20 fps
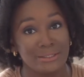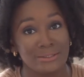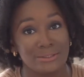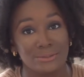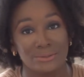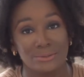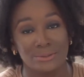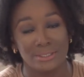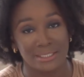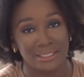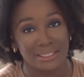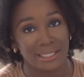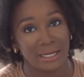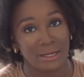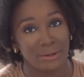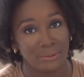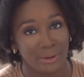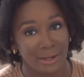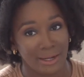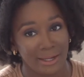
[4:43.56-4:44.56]
to do
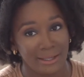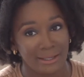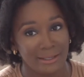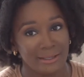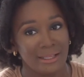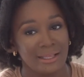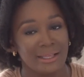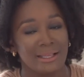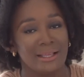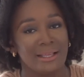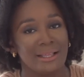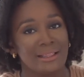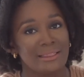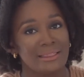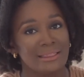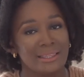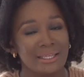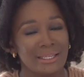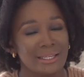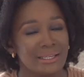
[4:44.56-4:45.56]
DIY,
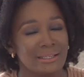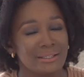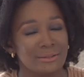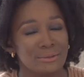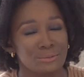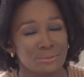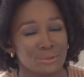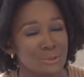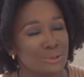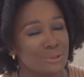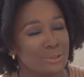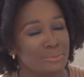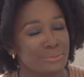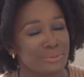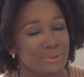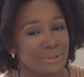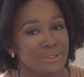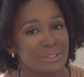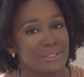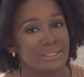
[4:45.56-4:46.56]
think through the
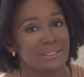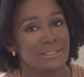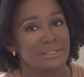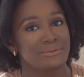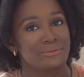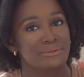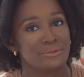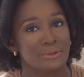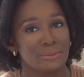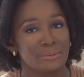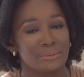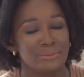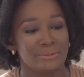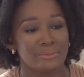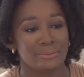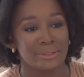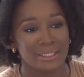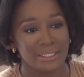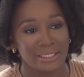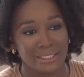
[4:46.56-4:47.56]
process from the
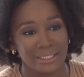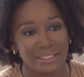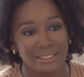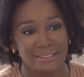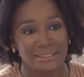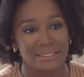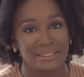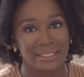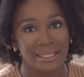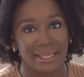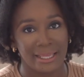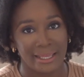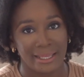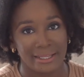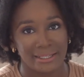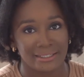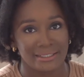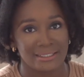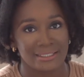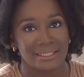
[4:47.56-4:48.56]
beginning to the
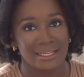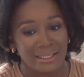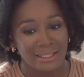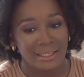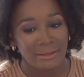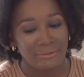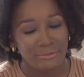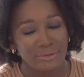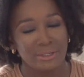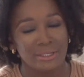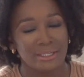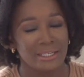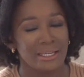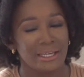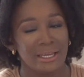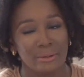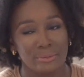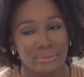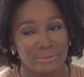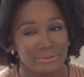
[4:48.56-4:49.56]
end. If you can
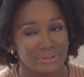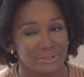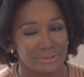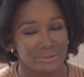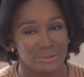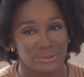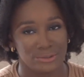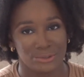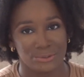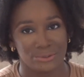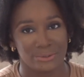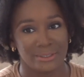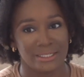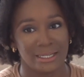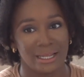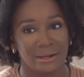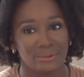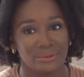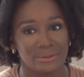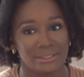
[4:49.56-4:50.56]
get a professional to do it,
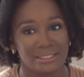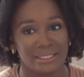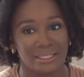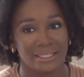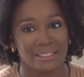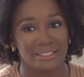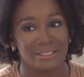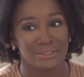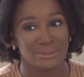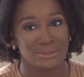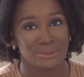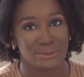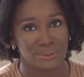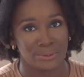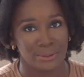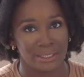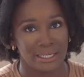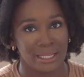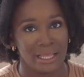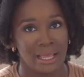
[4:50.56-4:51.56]
I would say just
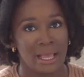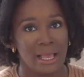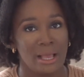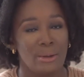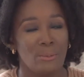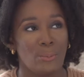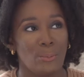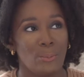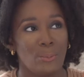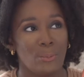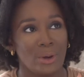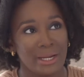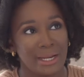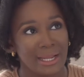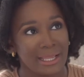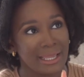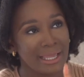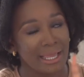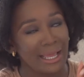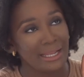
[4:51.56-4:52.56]
do it. What
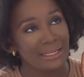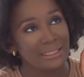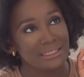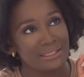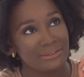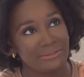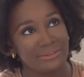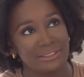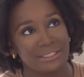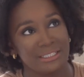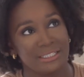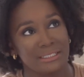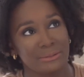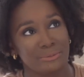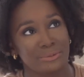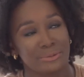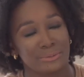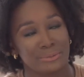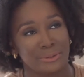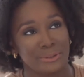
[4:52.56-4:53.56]
I can definitely
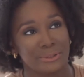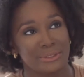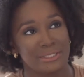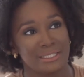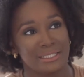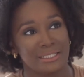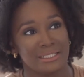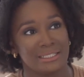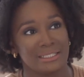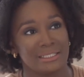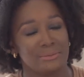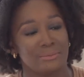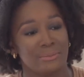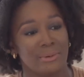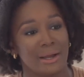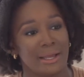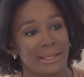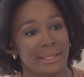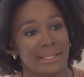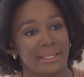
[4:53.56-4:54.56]
promote is
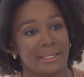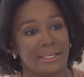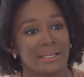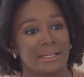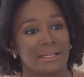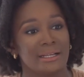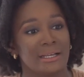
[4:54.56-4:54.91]
buying